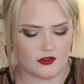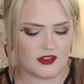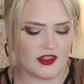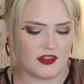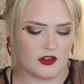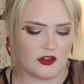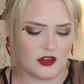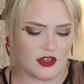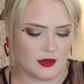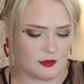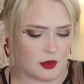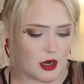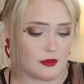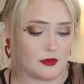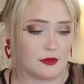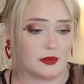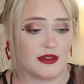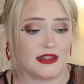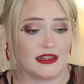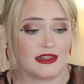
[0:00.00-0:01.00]
don't think they're gonna
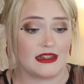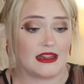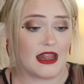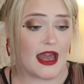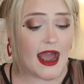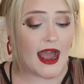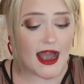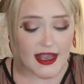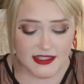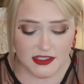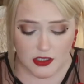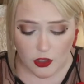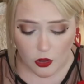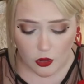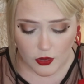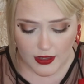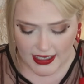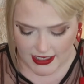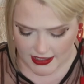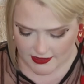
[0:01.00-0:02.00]
probably last a
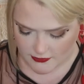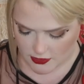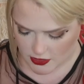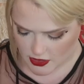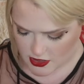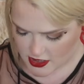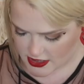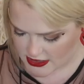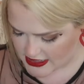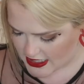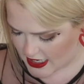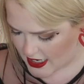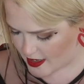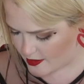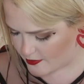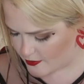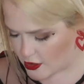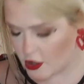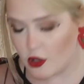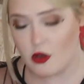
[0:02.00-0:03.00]
whole heck of a long
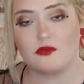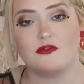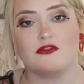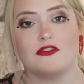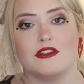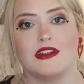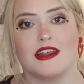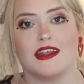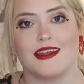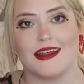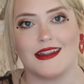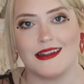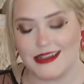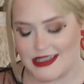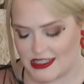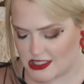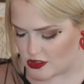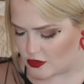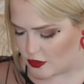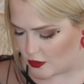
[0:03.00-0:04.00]
time, but hopefully at
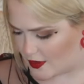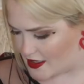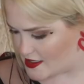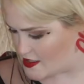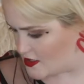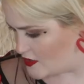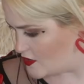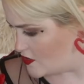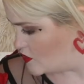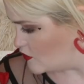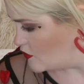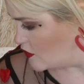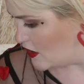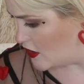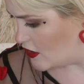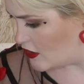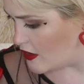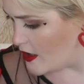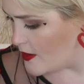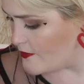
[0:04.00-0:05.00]
least through the rest of the school
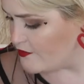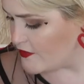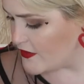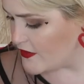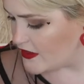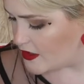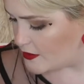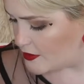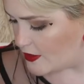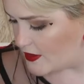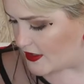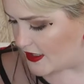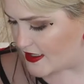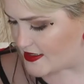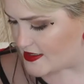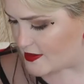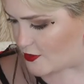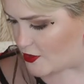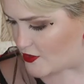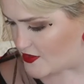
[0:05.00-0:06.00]
year, they'll be able to
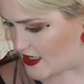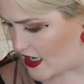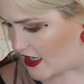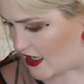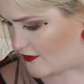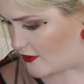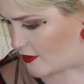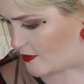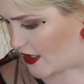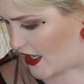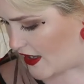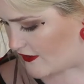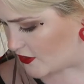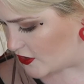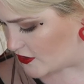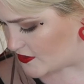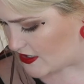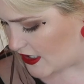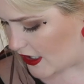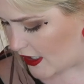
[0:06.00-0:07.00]
get some use out of them and have a
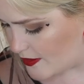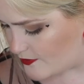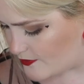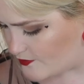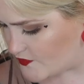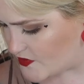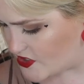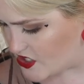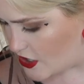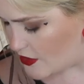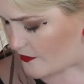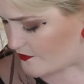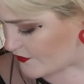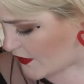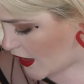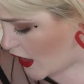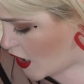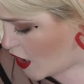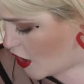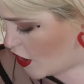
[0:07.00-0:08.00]
good time. So
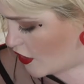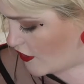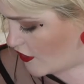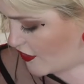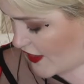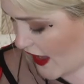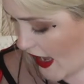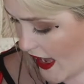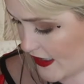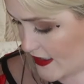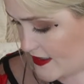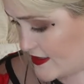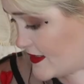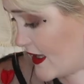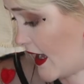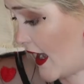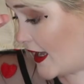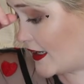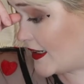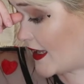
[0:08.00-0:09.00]
that is
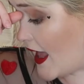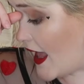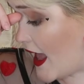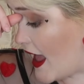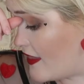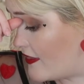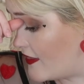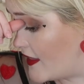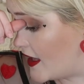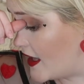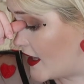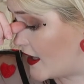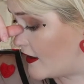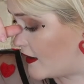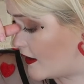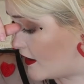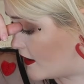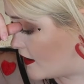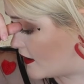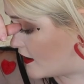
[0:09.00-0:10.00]
that. And
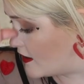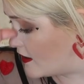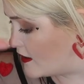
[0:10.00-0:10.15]
then